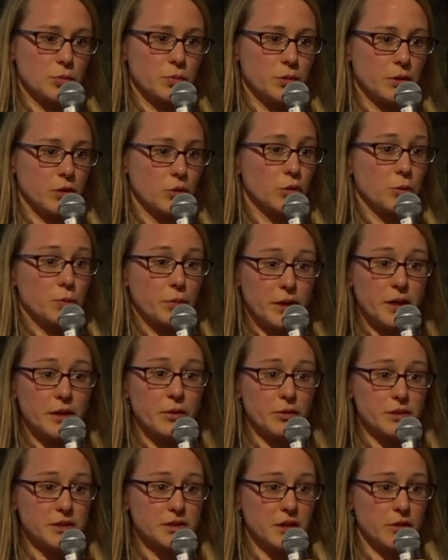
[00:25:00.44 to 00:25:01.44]
that could be
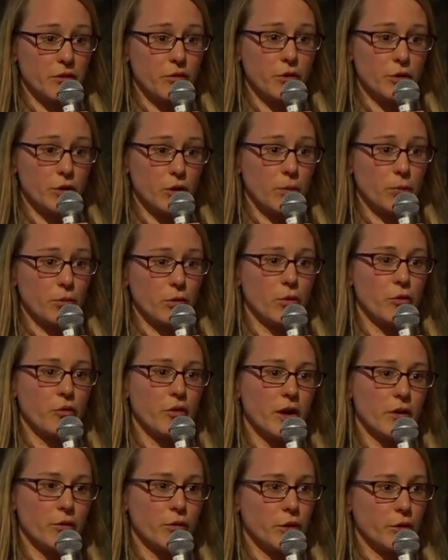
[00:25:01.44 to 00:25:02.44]
interesting for your
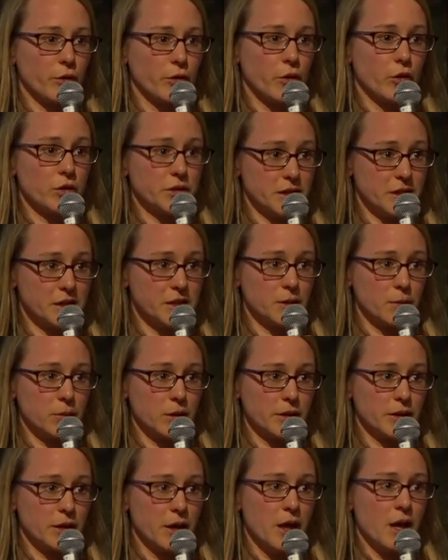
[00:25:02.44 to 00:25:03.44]
profile, for your
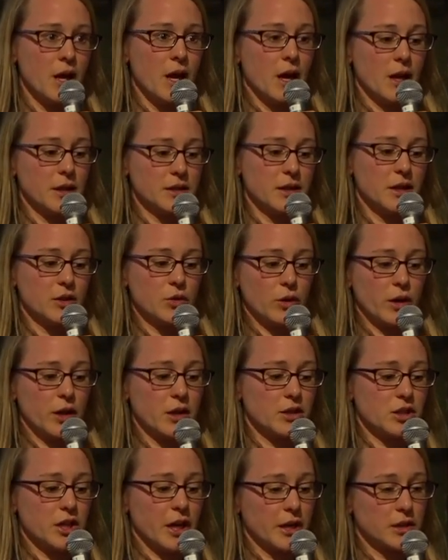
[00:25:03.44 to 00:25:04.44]
discipline, and then you
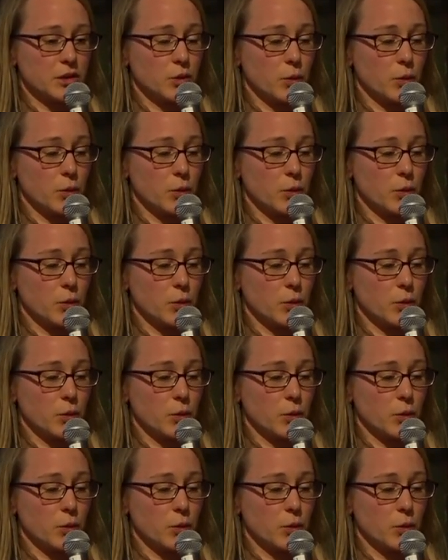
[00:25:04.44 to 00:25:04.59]
can